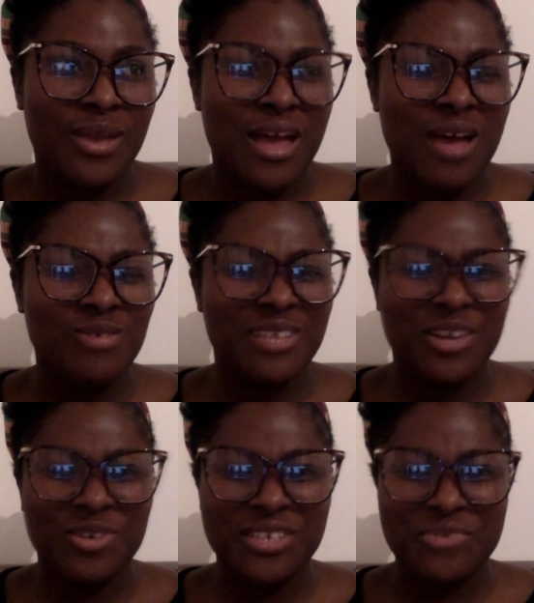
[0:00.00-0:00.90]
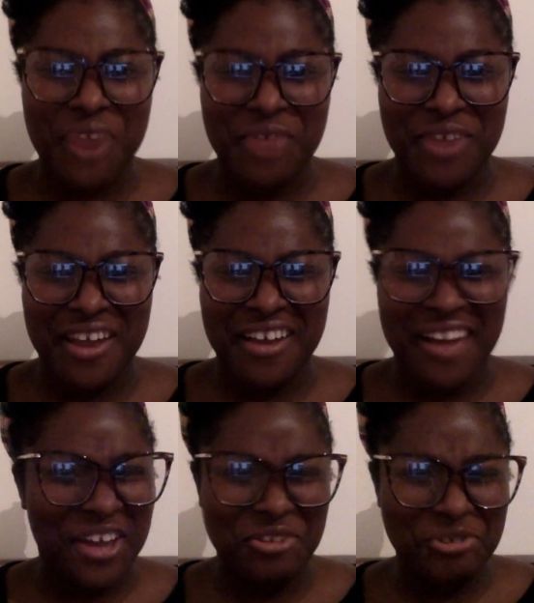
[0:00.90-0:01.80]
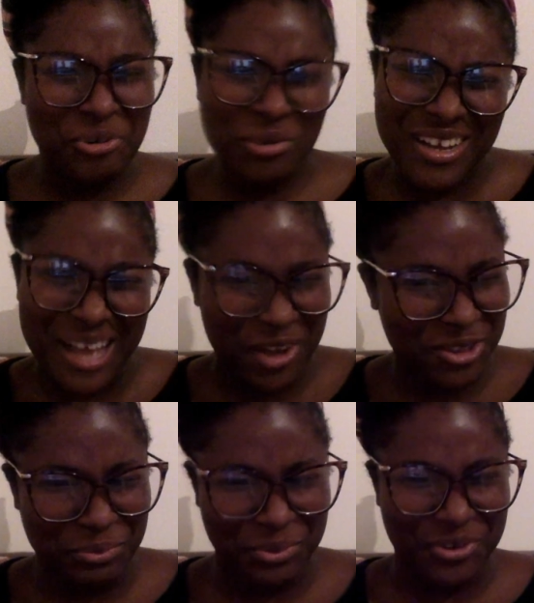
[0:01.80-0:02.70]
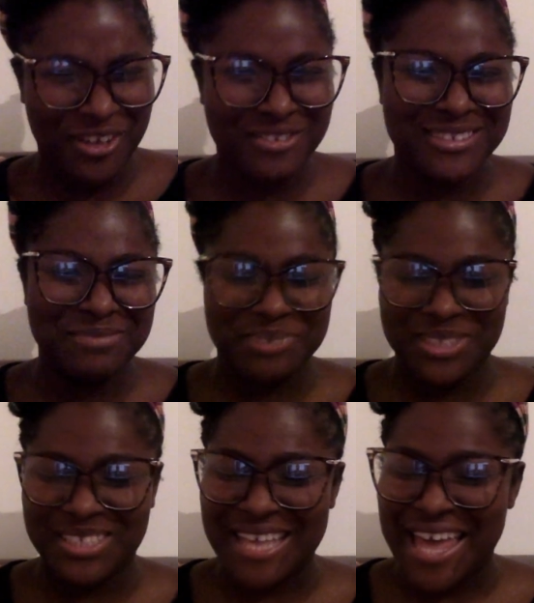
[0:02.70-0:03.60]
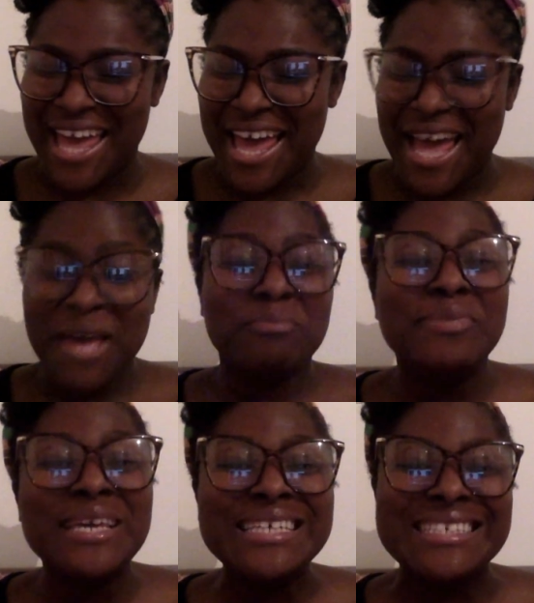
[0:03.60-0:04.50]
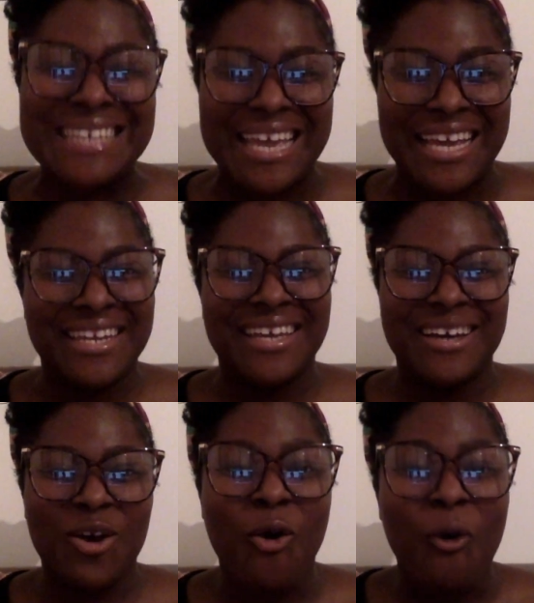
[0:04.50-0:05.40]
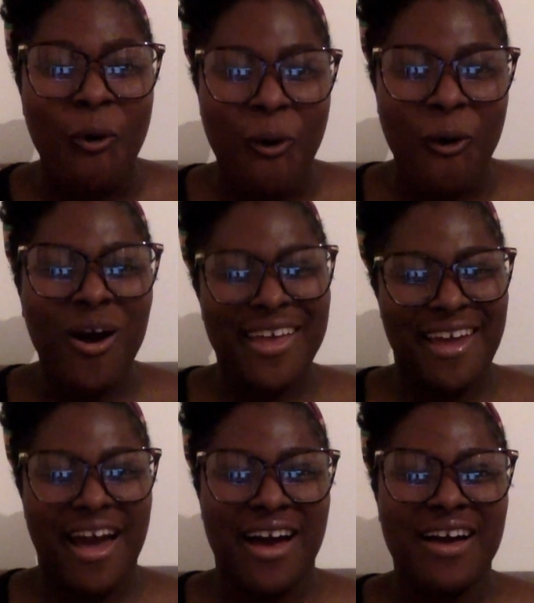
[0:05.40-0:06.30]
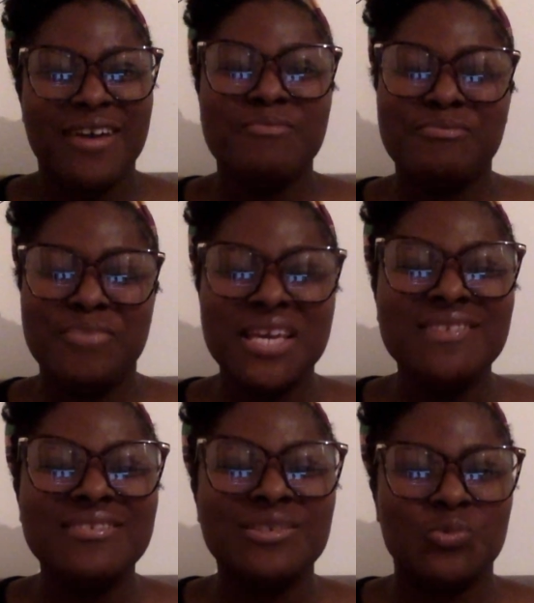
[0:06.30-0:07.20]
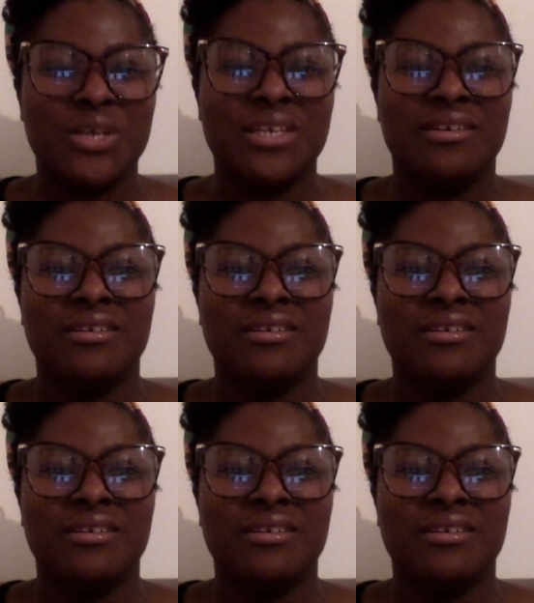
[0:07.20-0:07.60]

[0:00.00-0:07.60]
how do they call it? Is it rare? I don't know how they pronounce it, but beans and cocoa. Yeah, beans with